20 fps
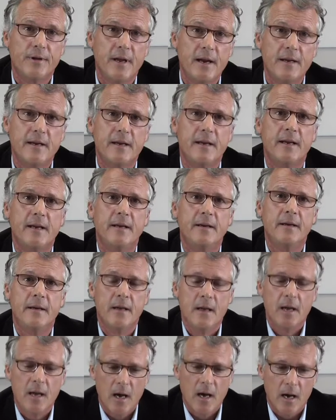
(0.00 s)
they need
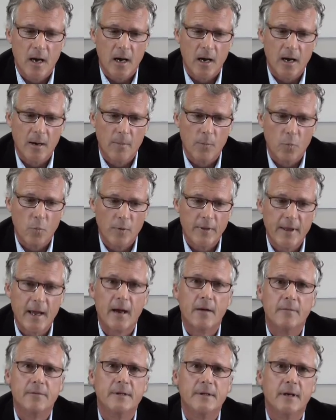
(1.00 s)

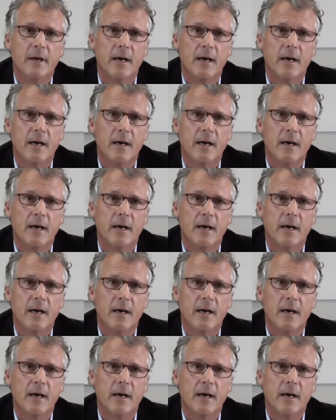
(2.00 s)
without